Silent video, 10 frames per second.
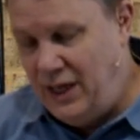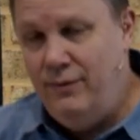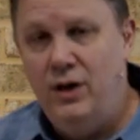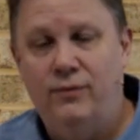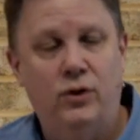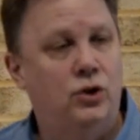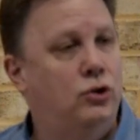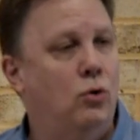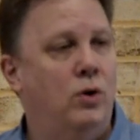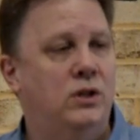Even if the
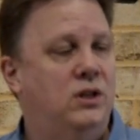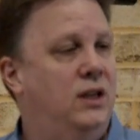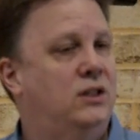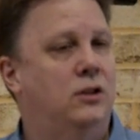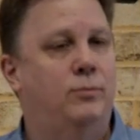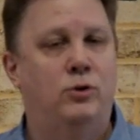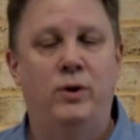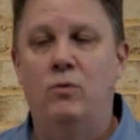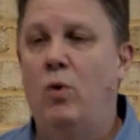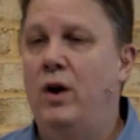shortest distance
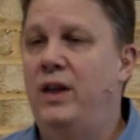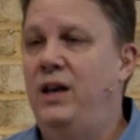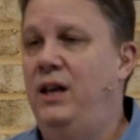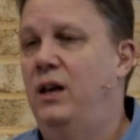between where they needed